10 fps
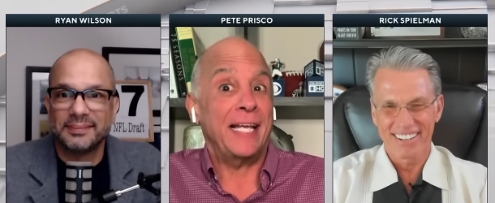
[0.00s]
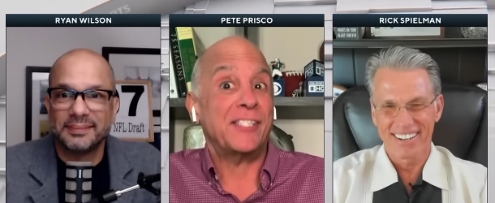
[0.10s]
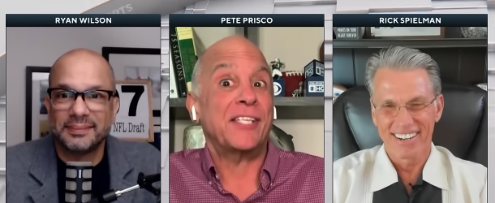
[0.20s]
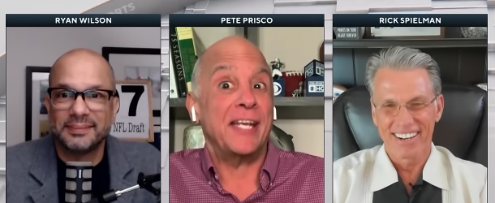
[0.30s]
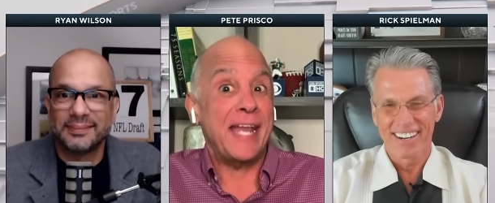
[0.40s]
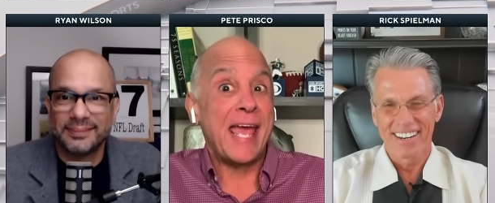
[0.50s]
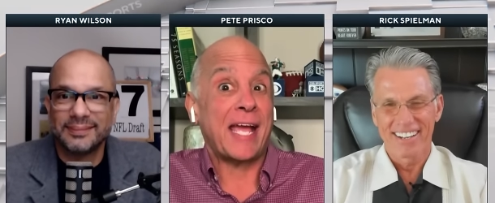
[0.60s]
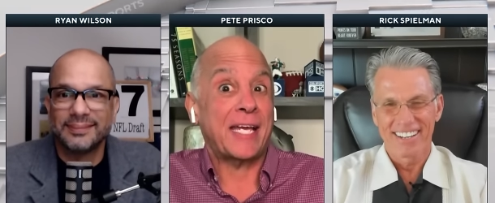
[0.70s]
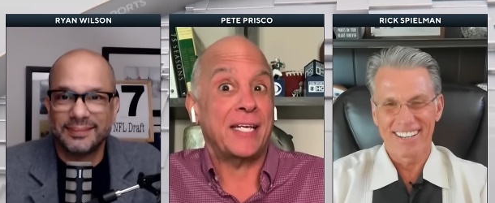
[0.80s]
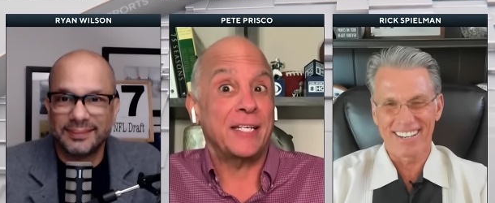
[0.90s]
Speaker 1: It's the
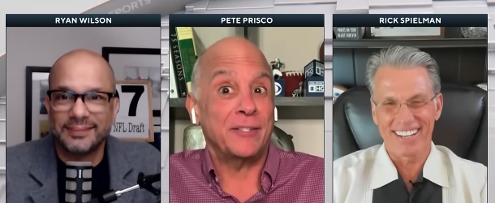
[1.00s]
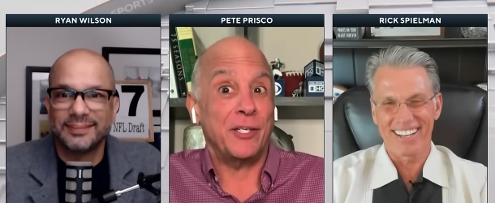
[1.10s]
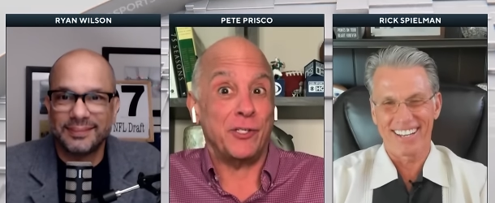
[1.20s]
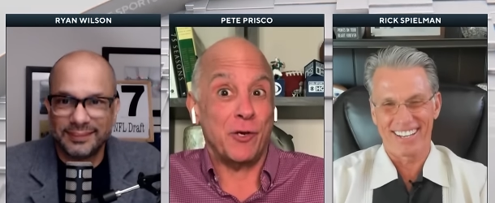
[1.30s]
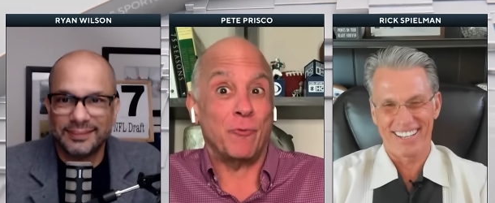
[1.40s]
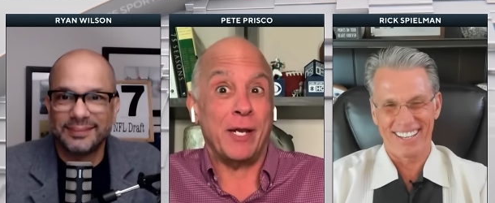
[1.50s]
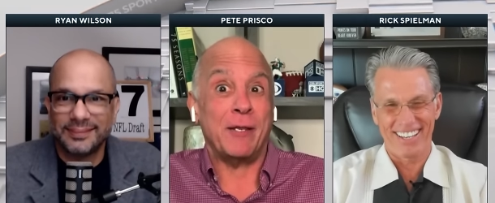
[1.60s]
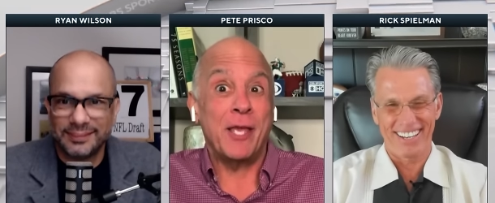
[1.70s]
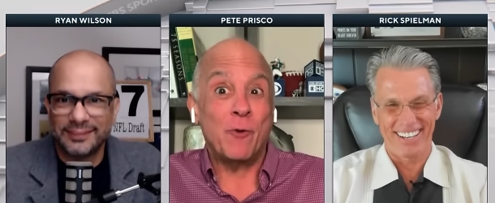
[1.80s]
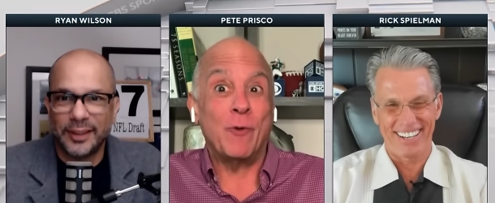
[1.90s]
Nick. You know,
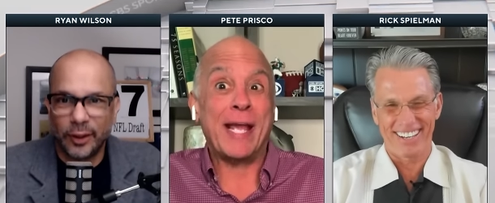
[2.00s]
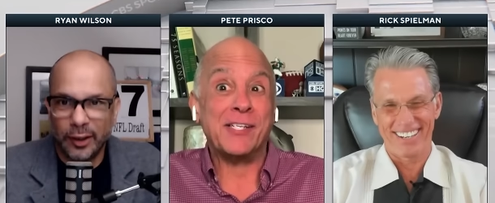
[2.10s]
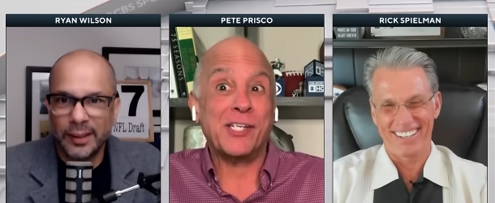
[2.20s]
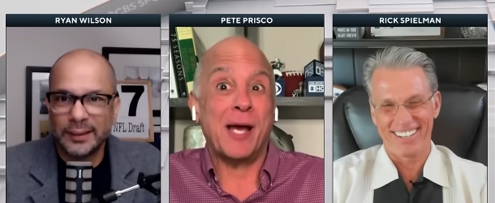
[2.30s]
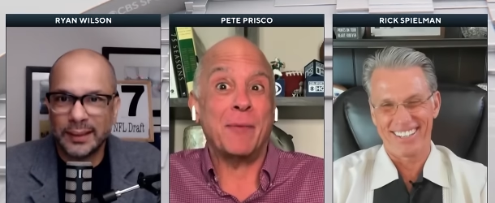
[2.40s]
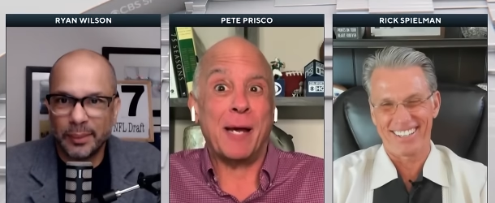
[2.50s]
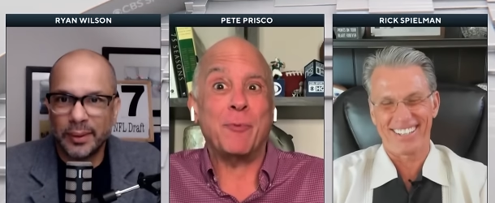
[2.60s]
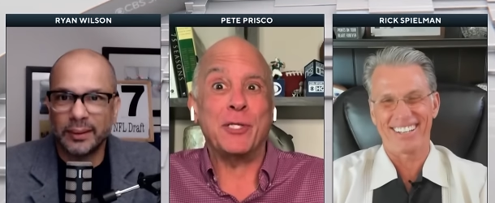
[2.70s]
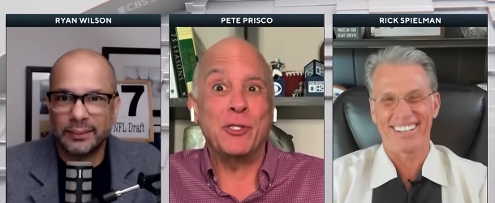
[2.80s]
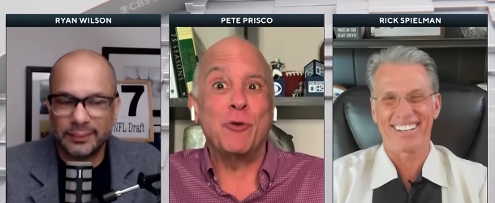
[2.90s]
Rick, Rick is something. coming
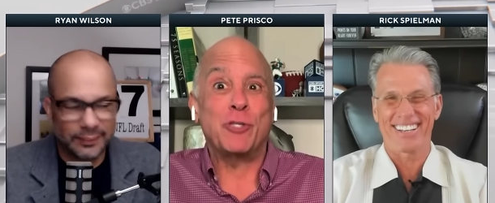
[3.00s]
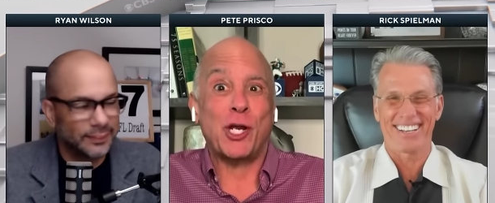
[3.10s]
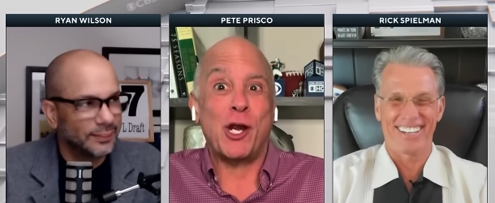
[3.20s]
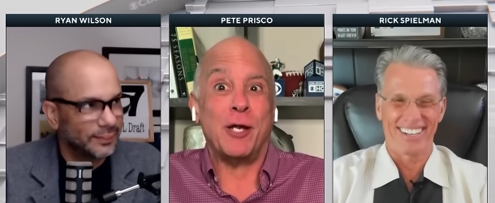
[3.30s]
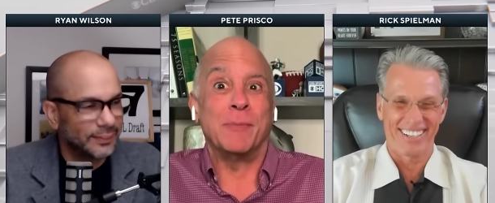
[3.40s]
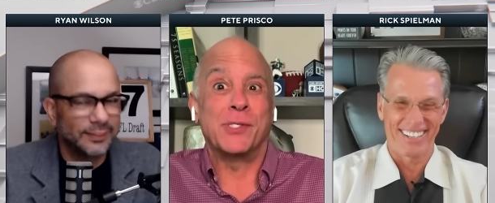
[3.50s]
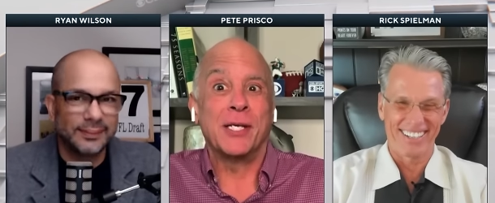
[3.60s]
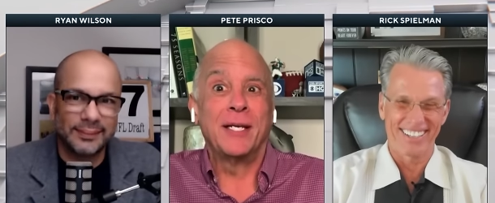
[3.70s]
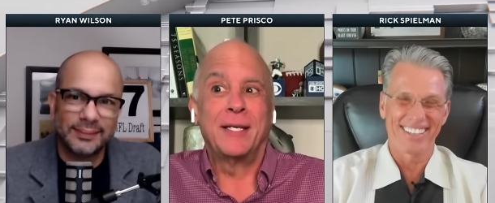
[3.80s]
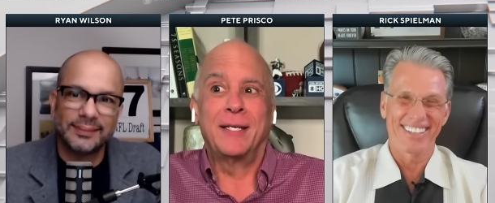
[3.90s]
up with new
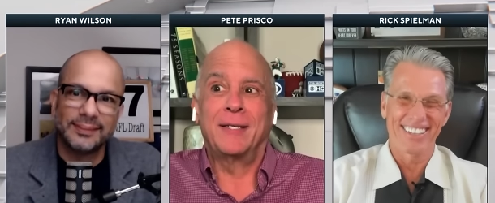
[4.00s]
terms.